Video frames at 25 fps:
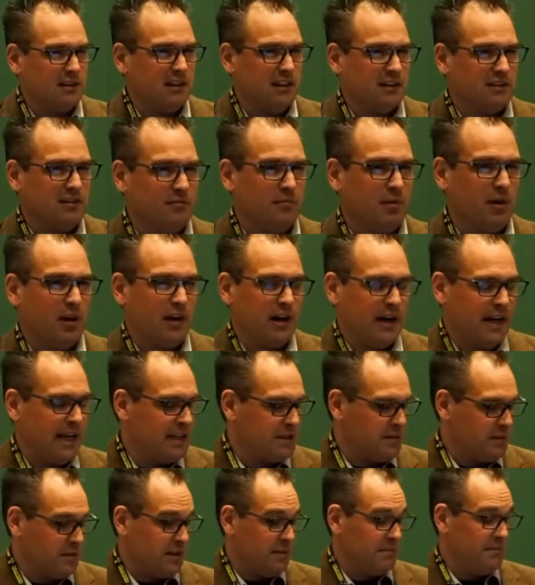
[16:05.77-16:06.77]
to collective bargaining,
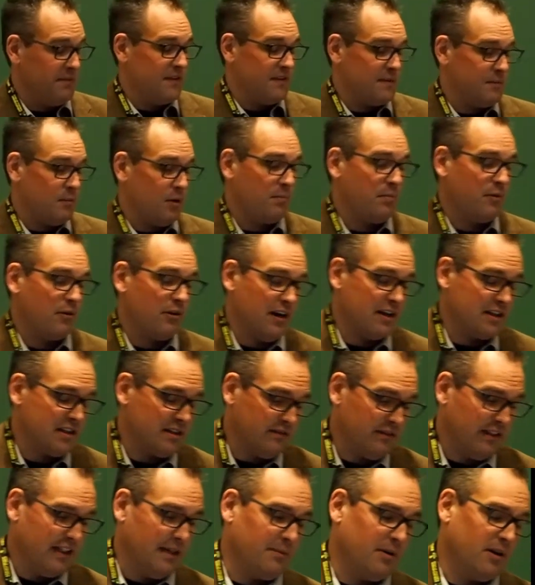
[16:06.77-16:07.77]
as was some of his more
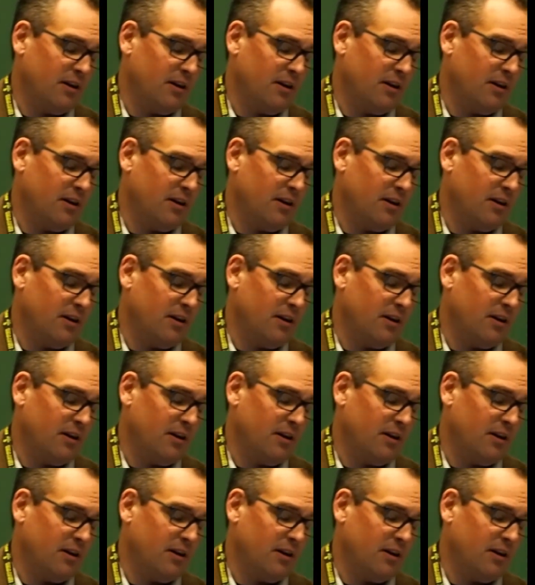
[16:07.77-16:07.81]
progressive